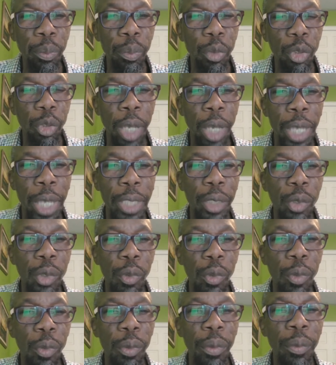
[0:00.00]
trying
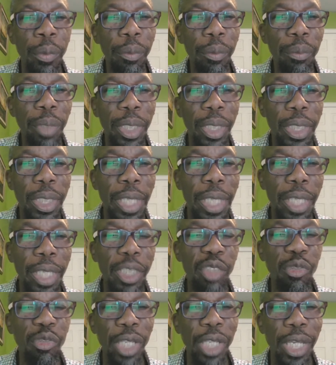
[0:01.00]
to be the
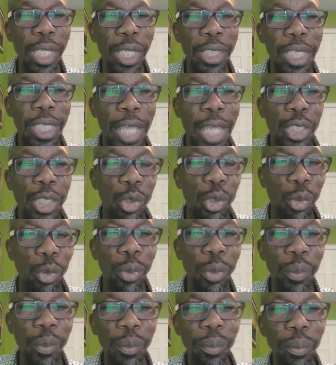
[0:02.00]
next Fidel Castro,
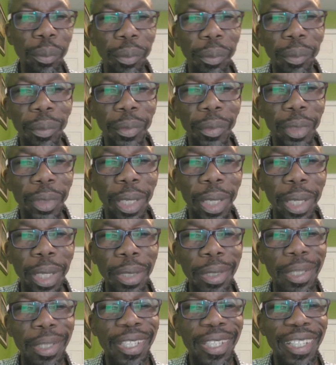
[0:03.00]
right?
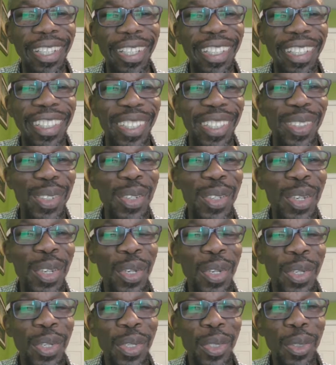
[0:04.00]
So
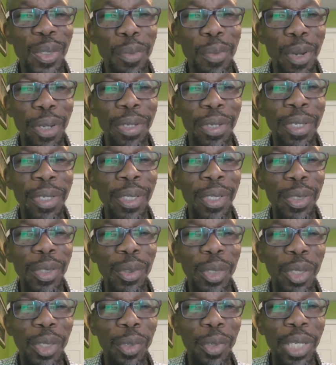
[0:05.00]

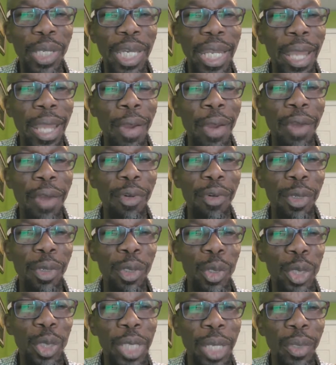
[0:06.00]
the Grenada
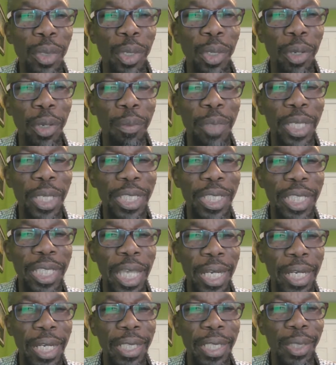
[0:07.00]
Revolution will be the
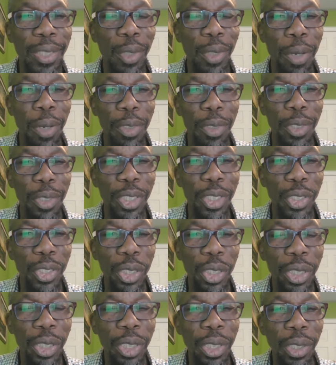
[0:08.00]
second
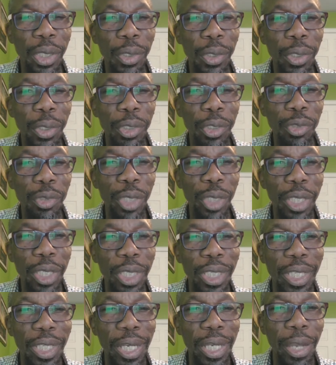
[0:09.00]
communist country
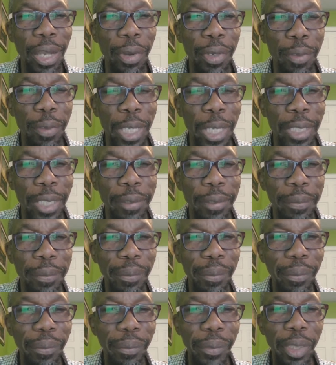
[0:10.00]
in the Caribbean
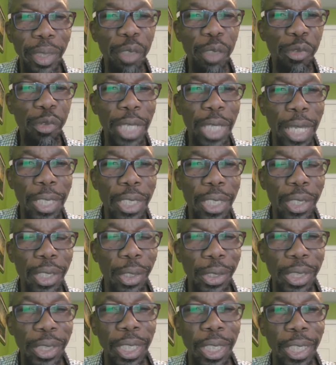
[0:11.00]
if he had
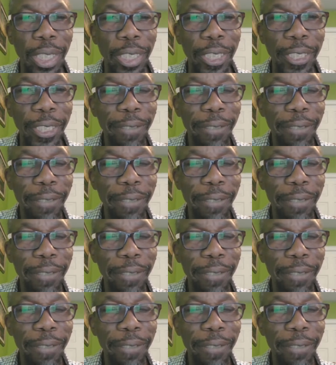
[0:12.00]
succeeded.